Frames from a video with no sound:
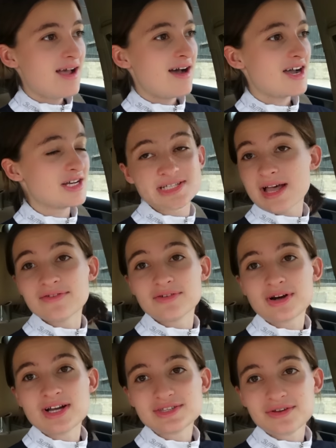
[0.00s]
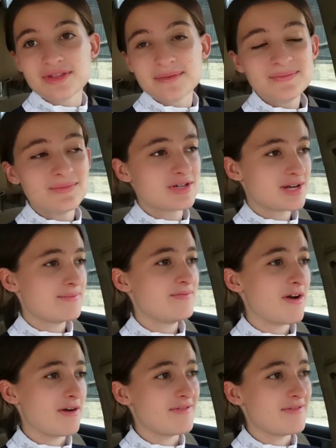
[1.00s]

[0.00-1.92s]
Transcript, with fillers: I just have the rides on them, which I'm very,